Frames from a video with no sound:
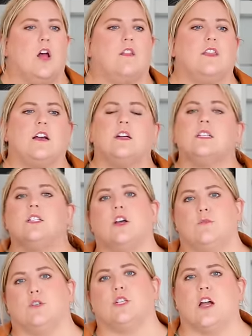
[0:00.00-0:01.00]
there is so
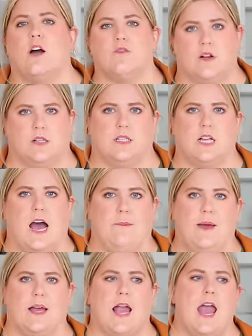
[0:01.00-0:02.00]
much to cover on this
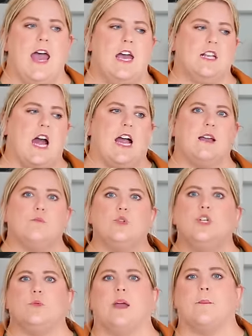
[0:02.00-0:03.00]
topic and I am
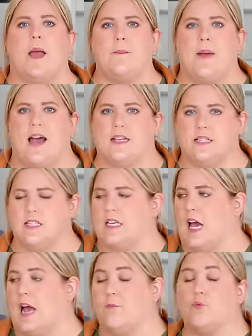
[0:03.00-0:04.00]
doing my best.
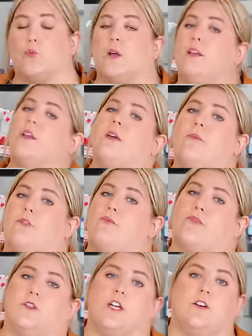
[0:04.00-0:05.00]
I'm really grateful
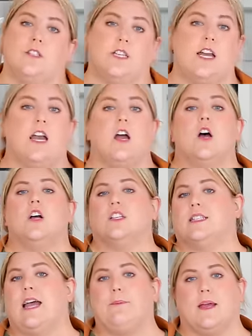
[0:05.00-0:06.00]
for Chelsea
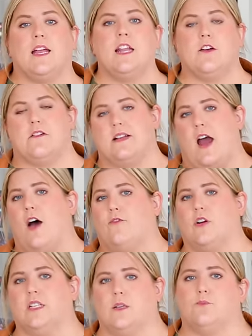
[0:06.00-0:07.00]
stepping in here and
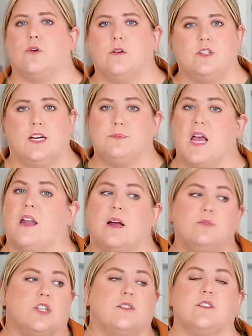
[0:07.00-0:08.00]
offering some pro tips, and I'm
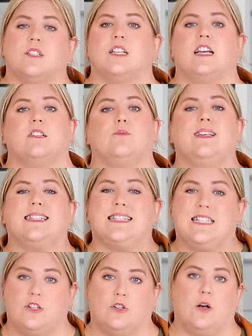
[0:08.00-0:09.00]
sure there's things we
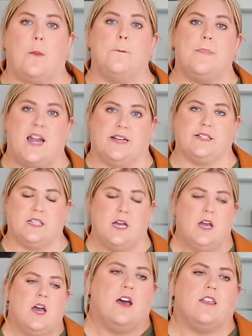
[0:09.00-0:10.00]
still missed.
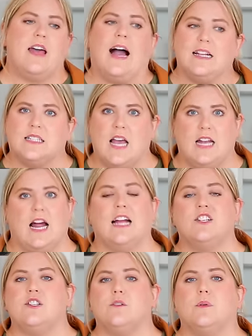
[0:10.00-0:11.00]
That said, I
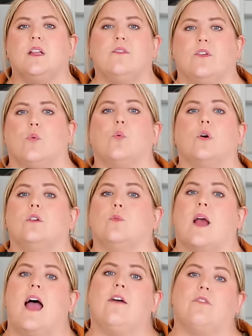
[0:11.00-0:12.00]
do believe in a world
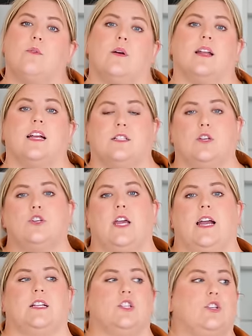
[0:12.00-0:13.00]
where everyone gets a
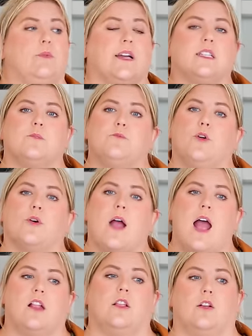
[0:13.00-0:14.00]
chance to explore
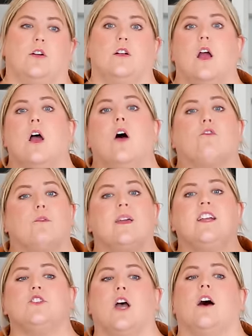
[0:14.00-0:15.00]
and learn from
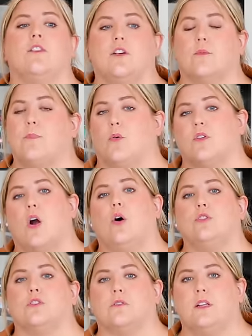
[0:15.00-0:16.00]
each other, both
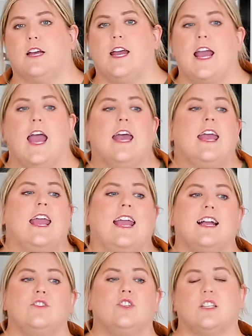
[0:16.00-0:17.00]
culturally
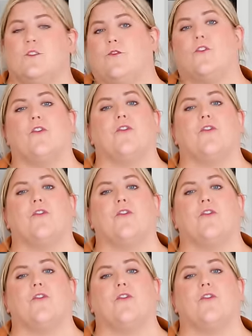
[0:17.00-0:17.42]
and just for